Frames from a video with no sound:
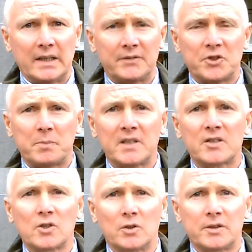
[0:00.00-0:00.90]
I've just been
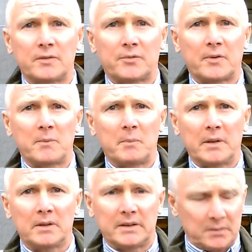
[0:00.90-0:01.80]
escorted from the
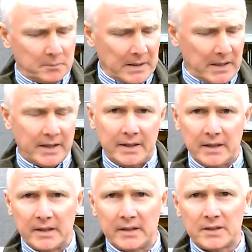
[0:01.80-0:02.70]
building by
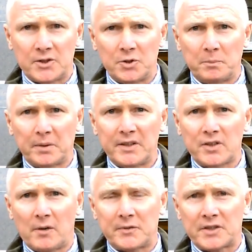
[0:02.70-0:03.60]
2
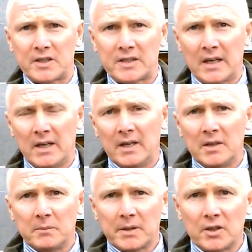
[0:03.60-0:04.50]
police officers
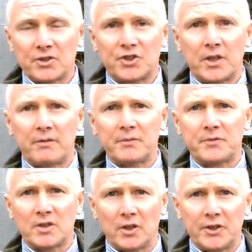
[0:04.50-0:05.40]
because Sheriff
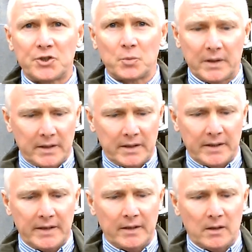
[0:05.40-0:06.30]
Deutsch, when
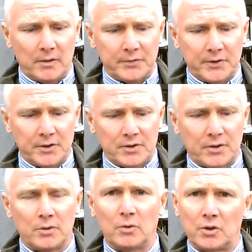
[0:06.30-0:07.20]
I offered
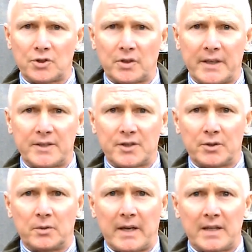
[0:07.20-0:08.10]
to or tried
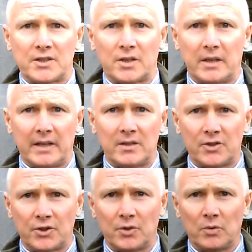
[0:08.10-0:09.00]
to enter
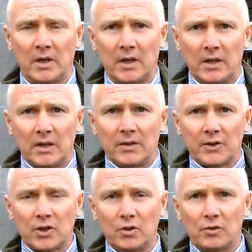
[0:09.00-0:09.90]
into
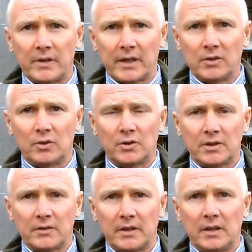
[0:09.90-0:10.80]
the court
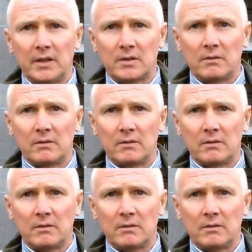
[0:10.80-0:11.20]
record the